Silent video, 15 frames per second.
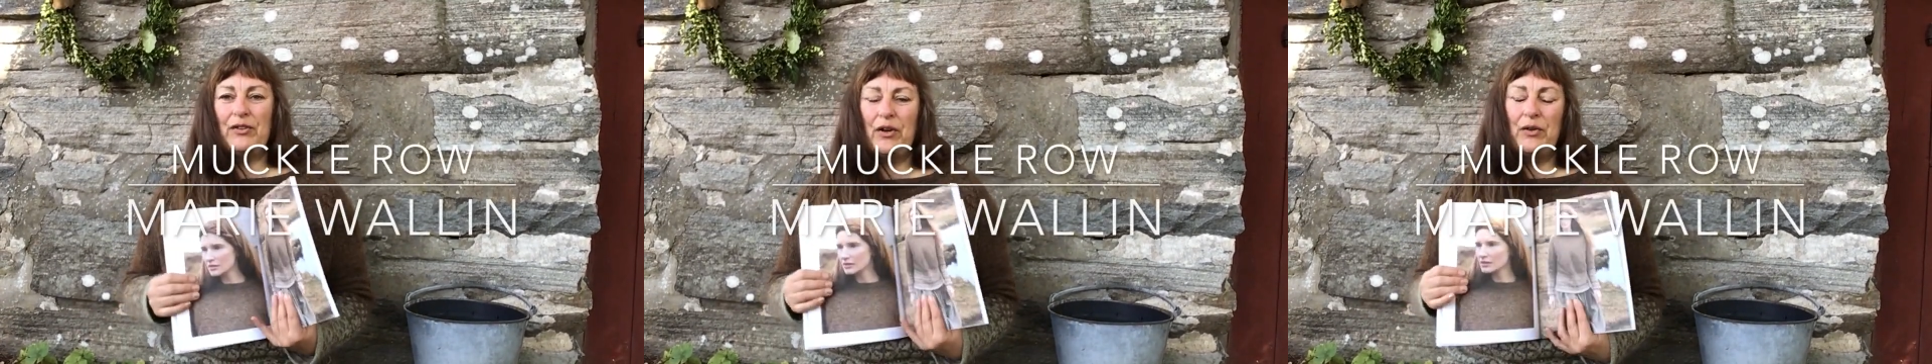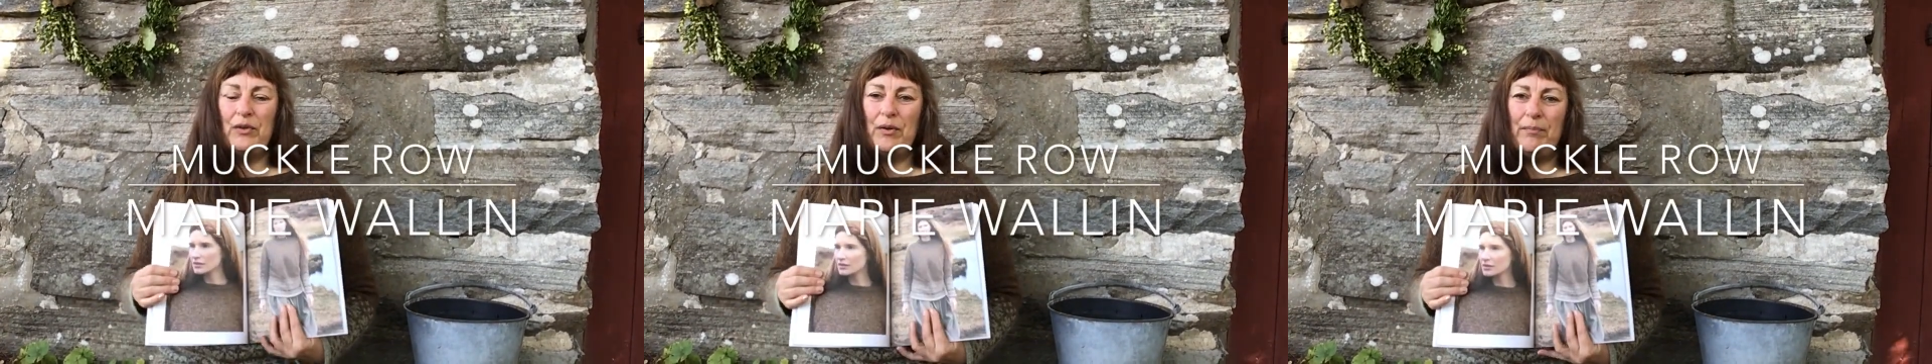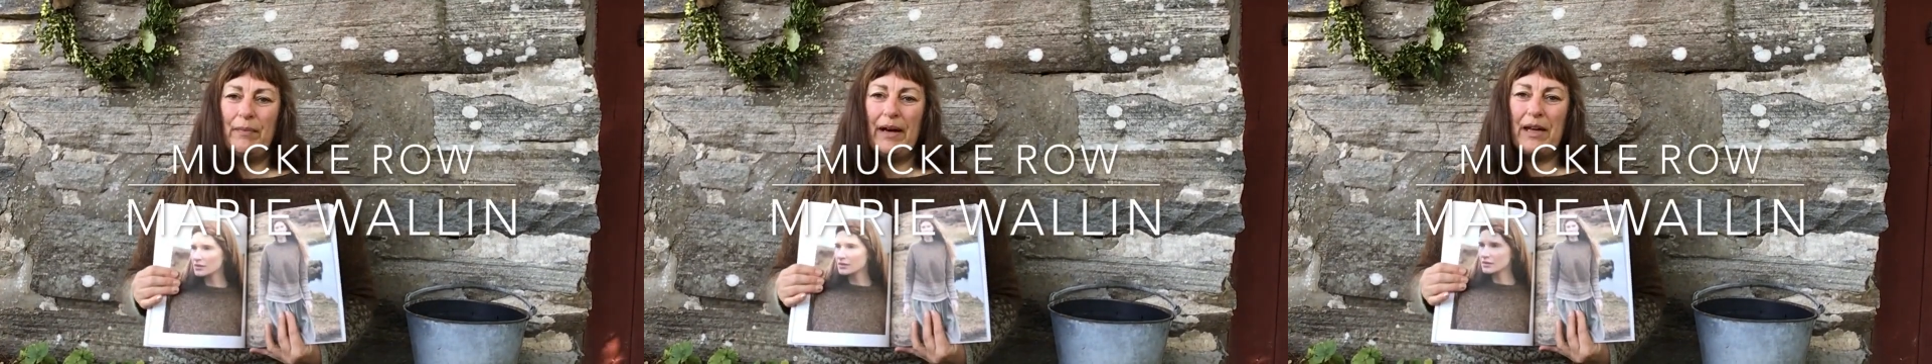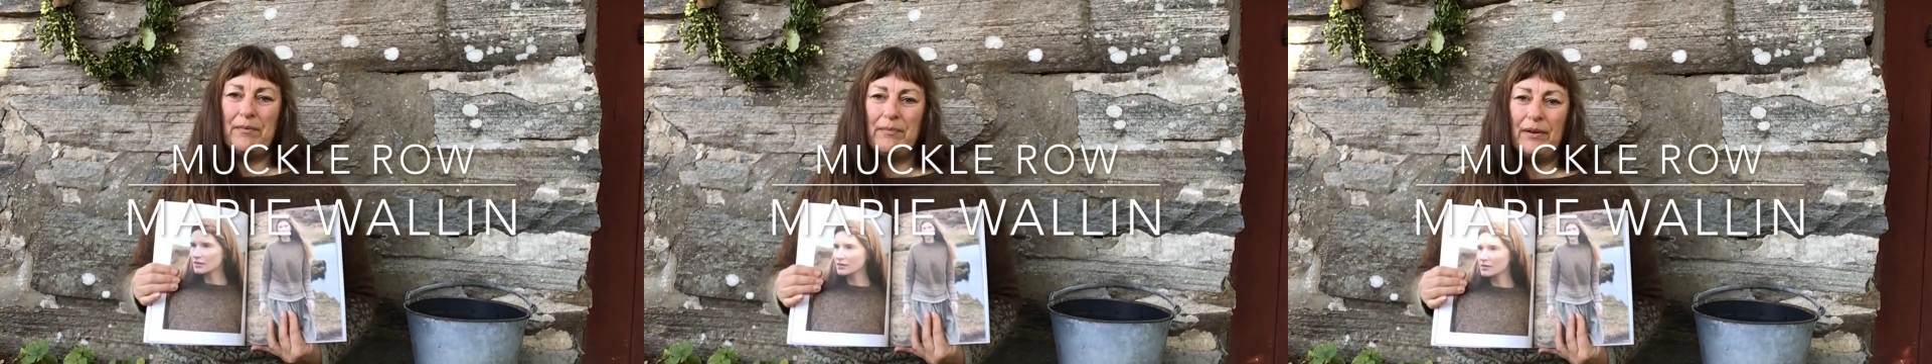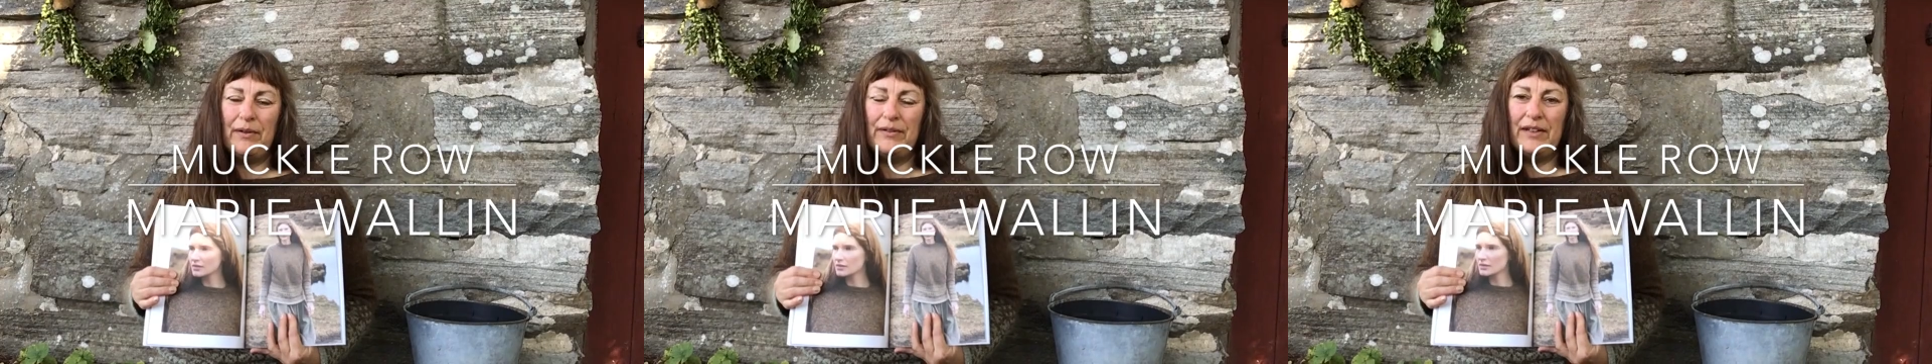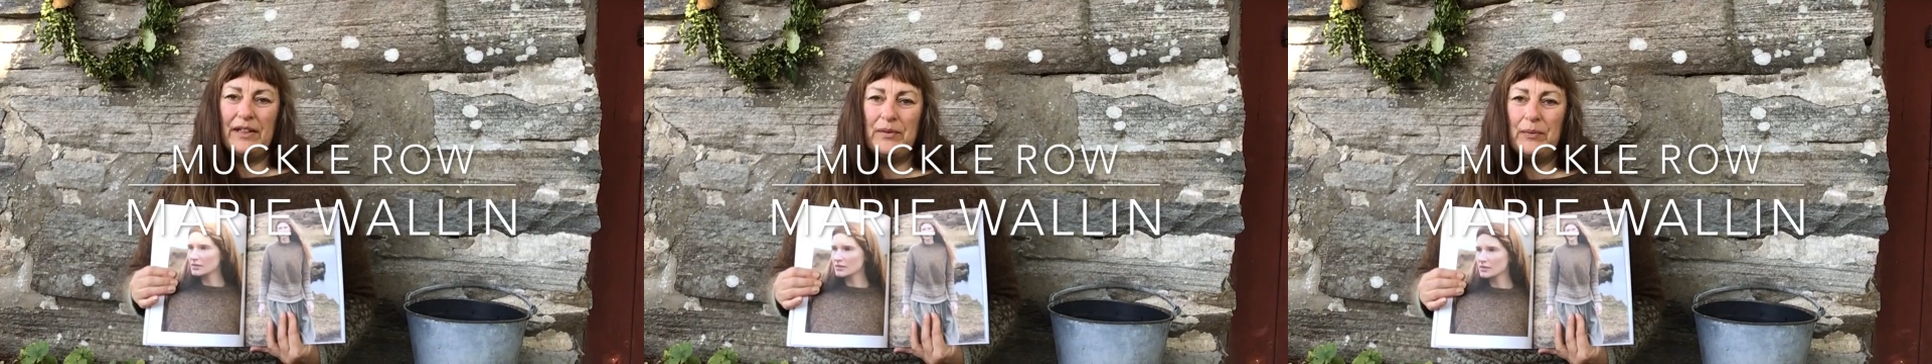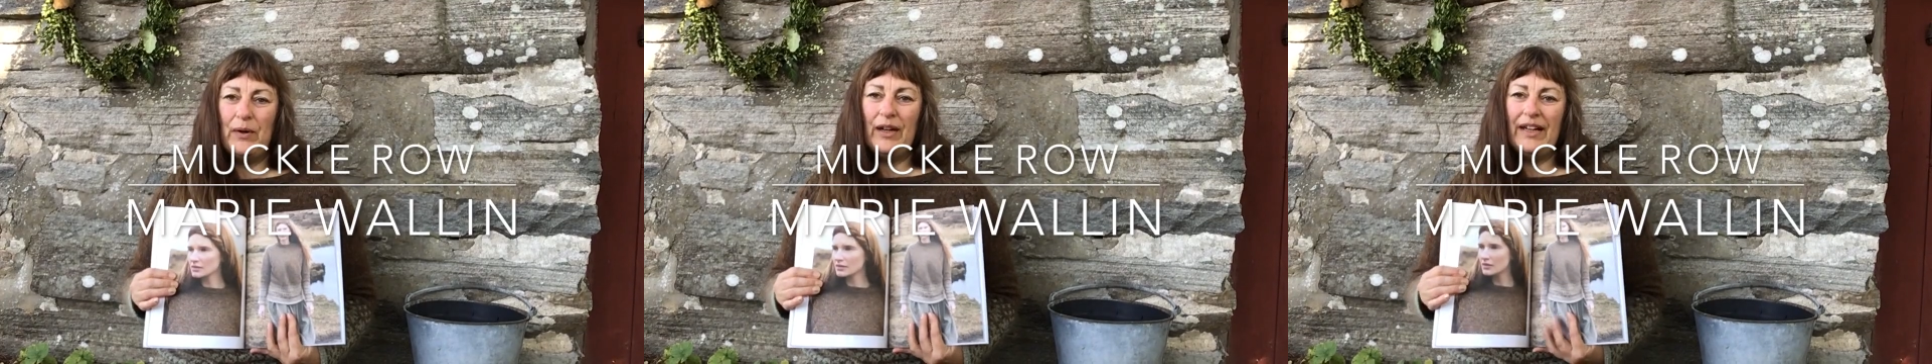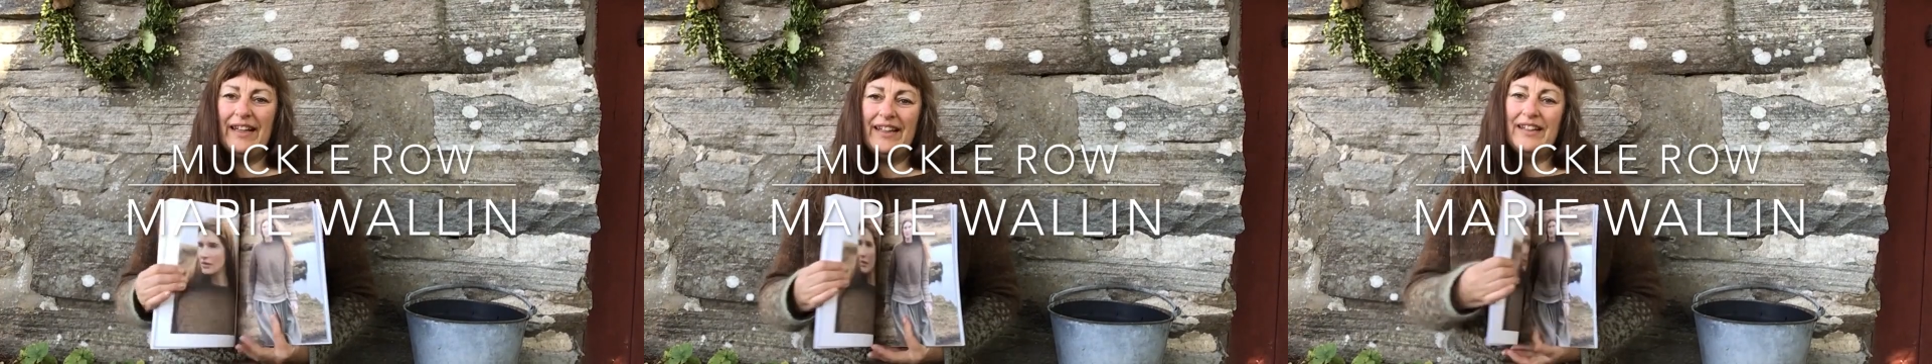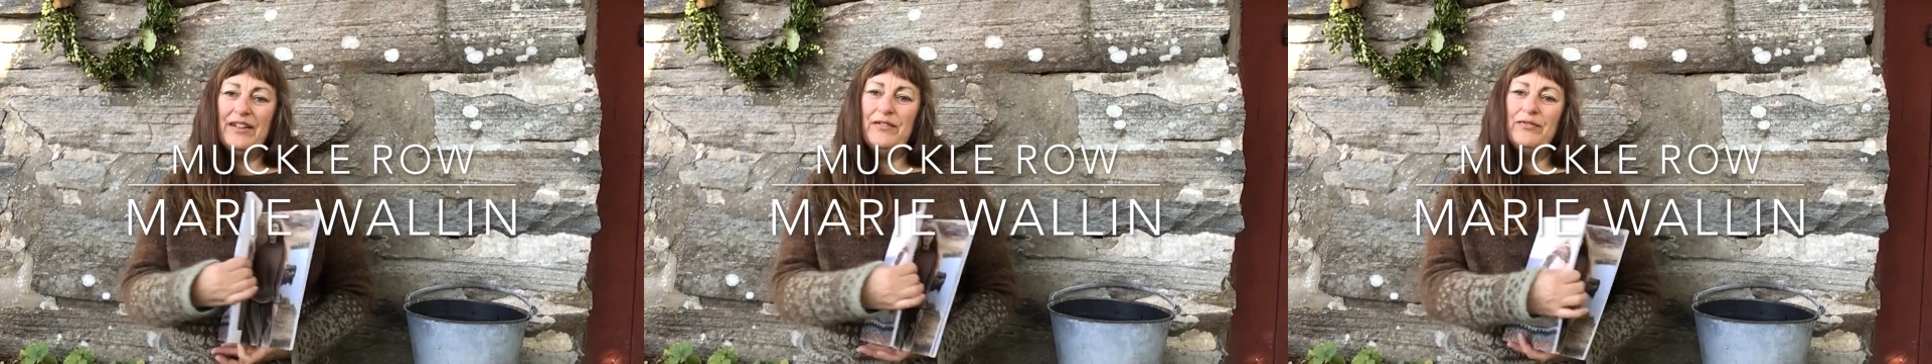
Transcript: Row by Marie Wallin